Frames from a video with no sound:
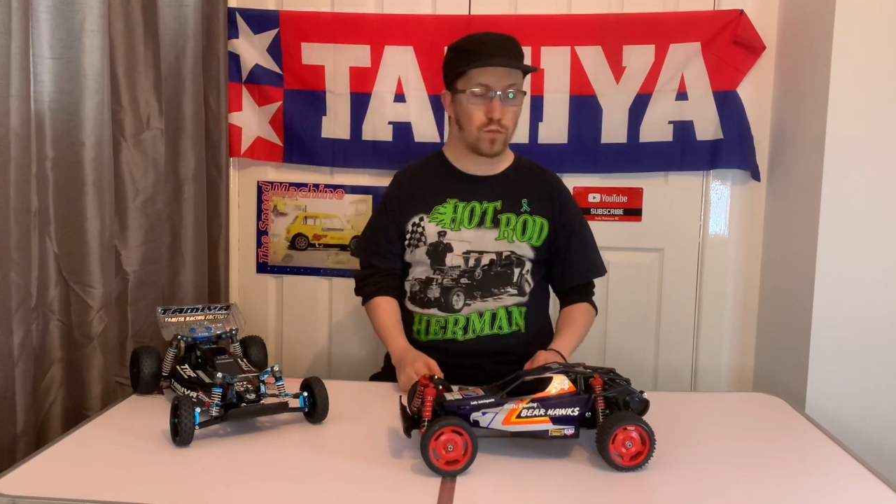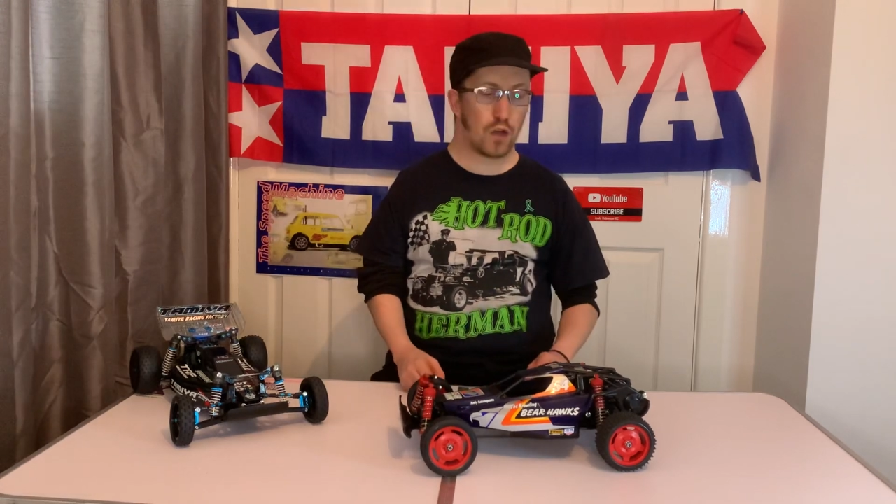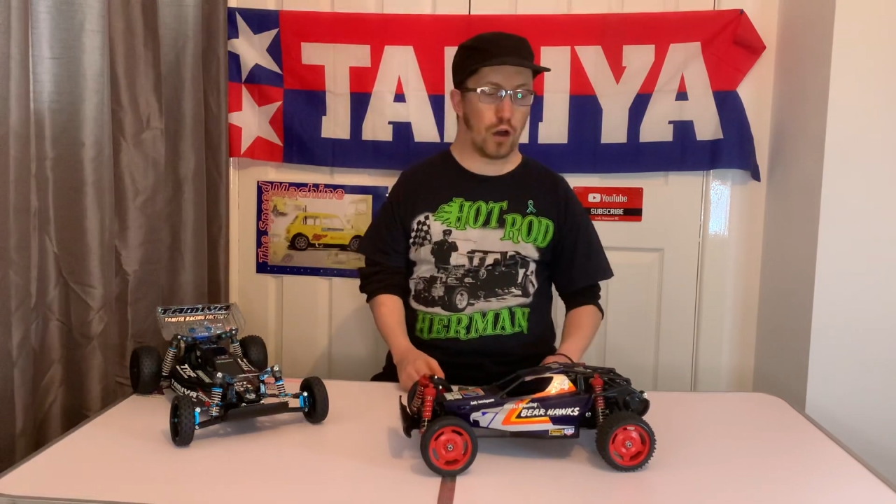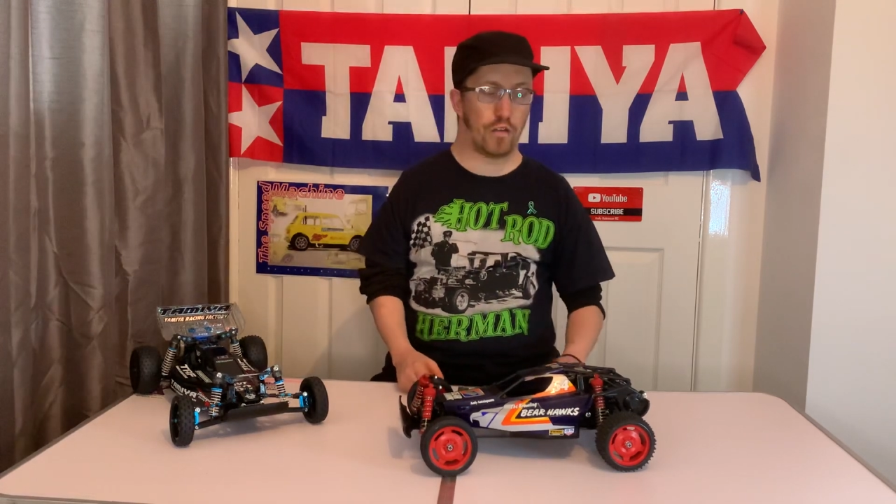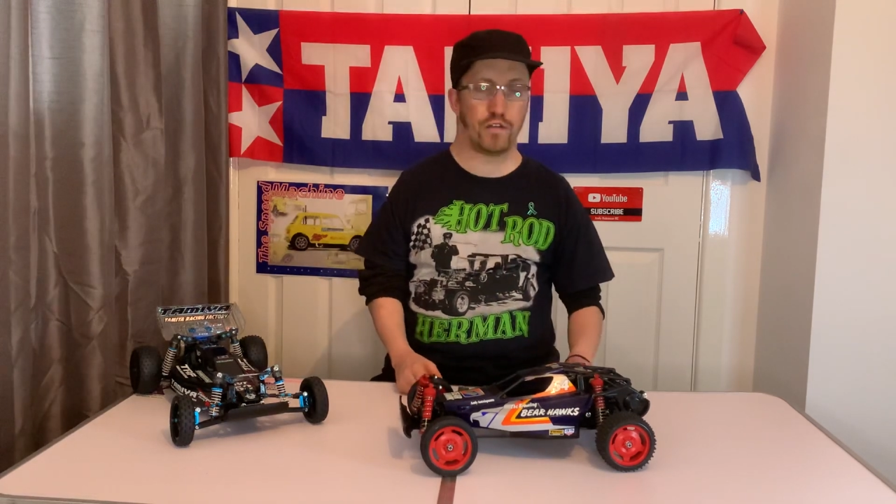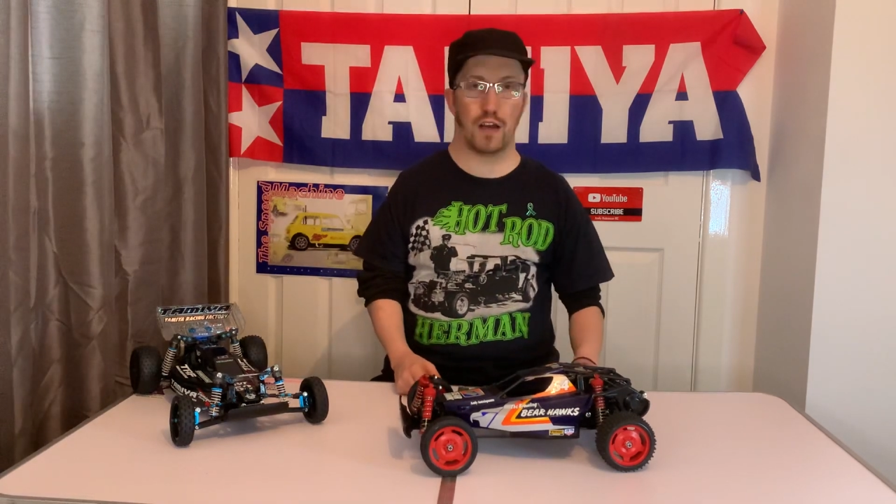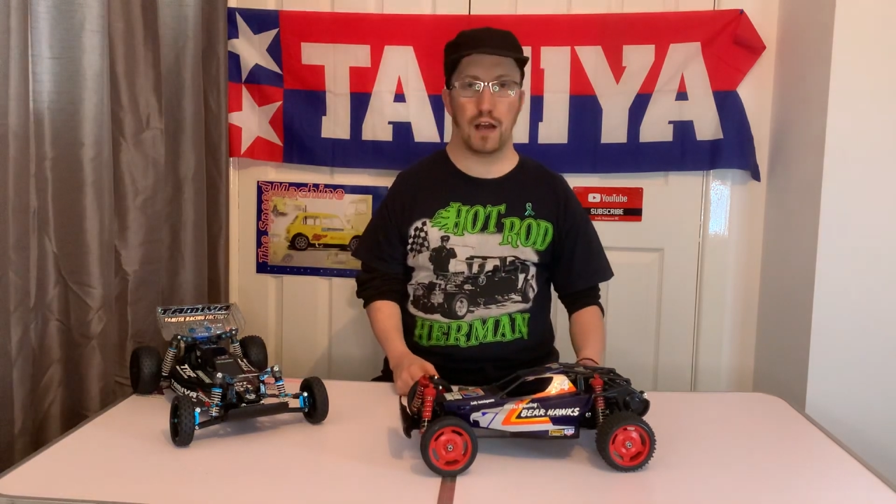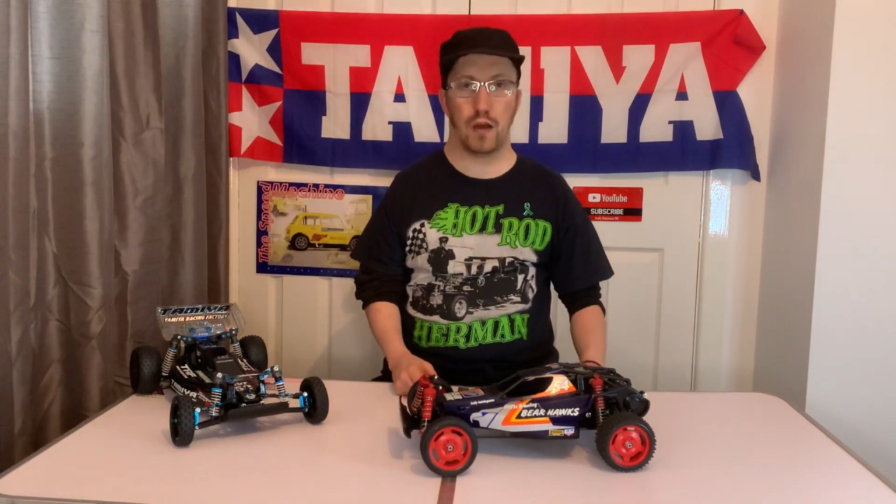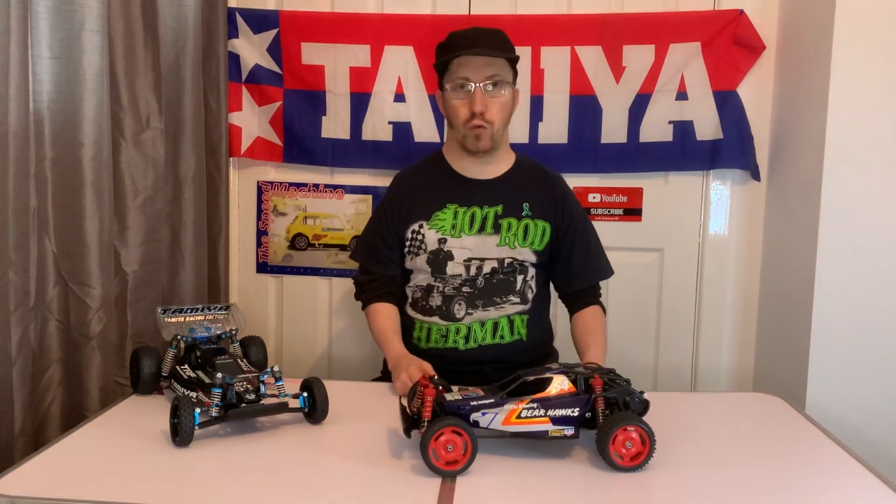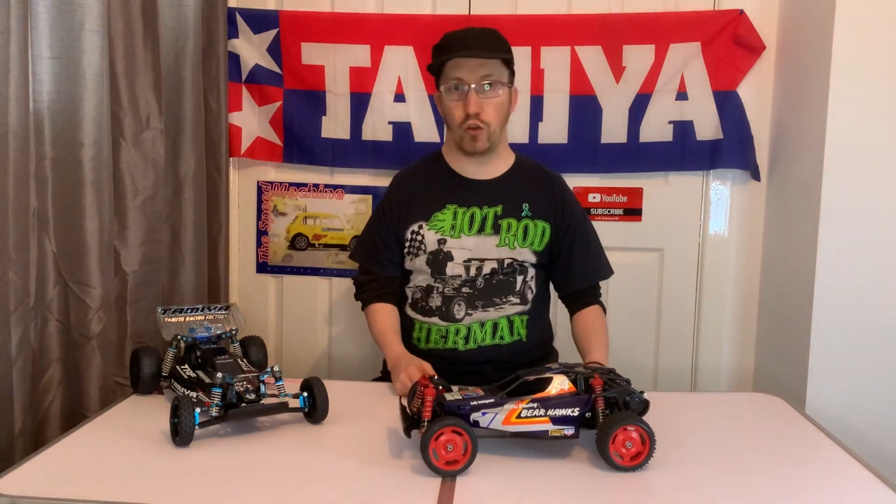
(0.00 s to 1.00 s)
off
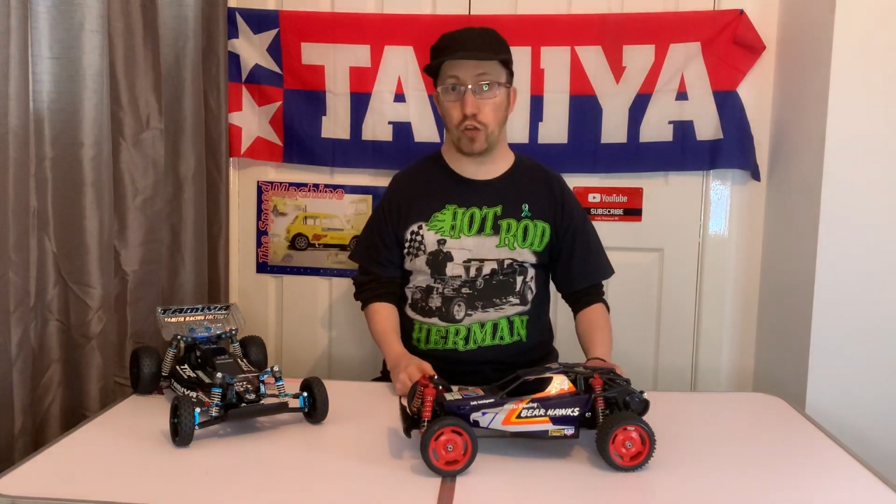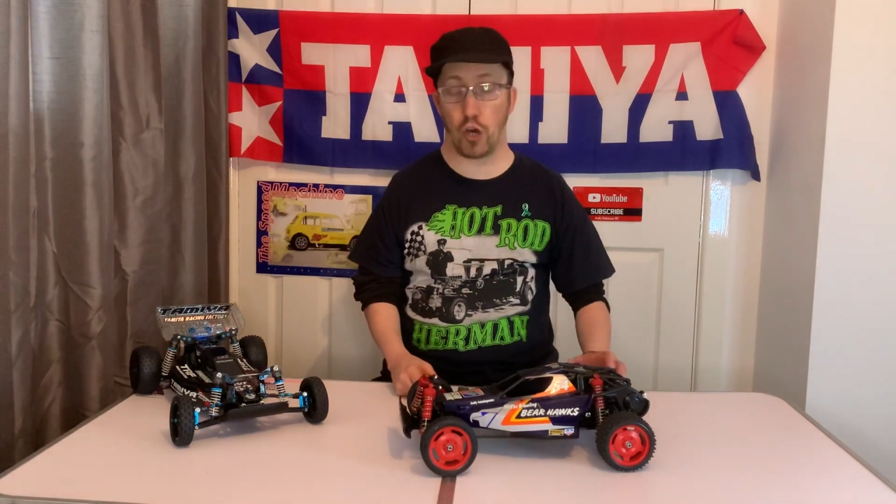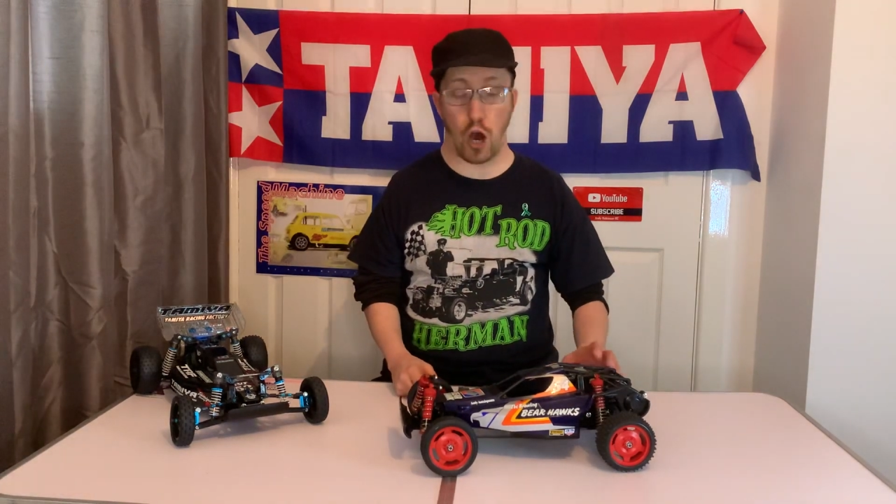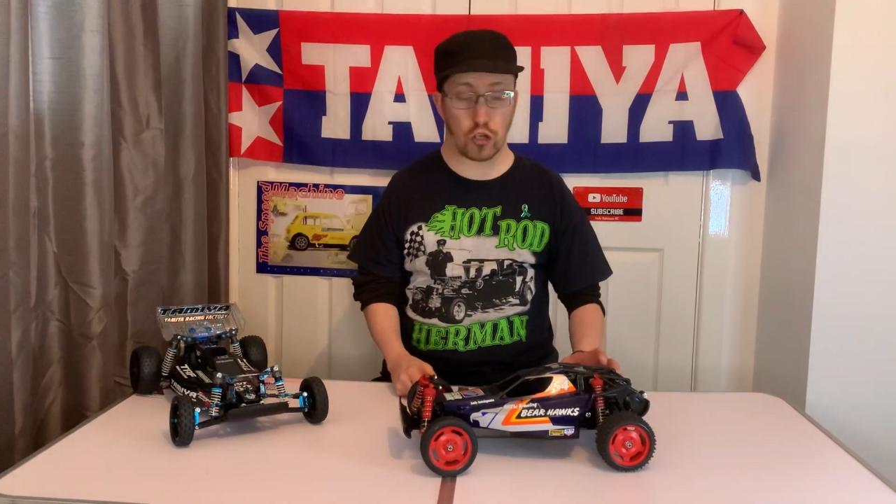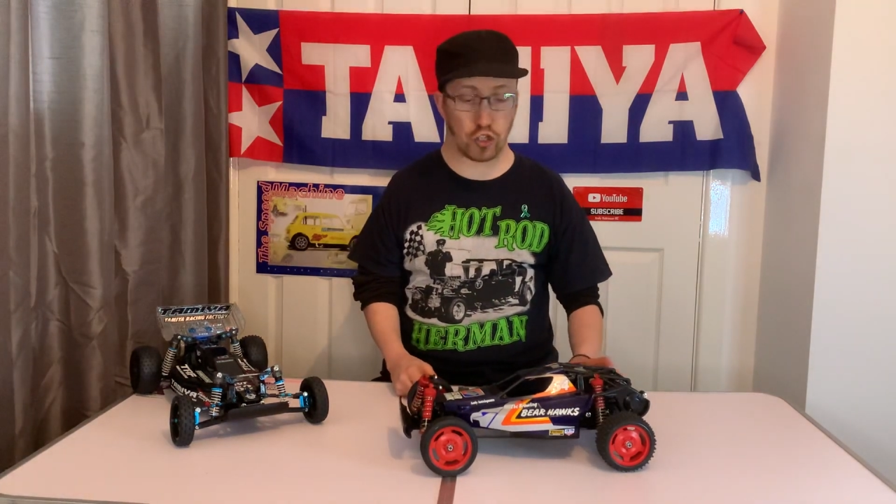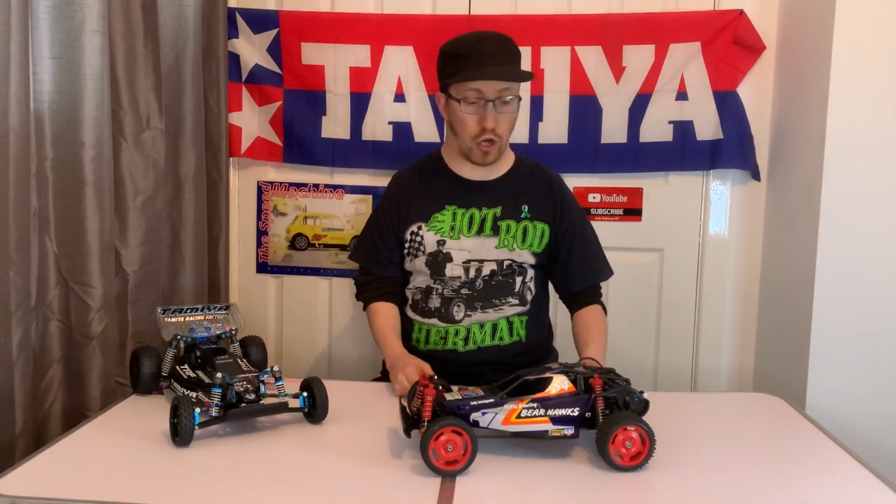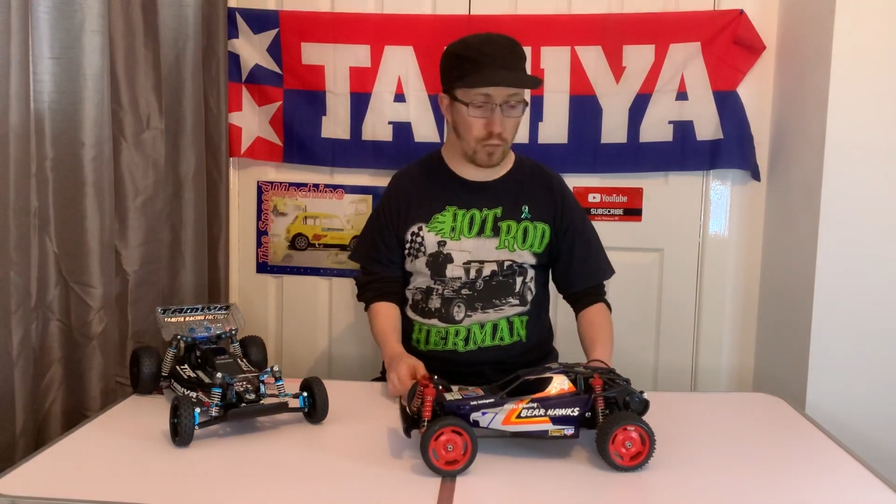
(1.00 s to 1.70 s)
one of the Hot Shot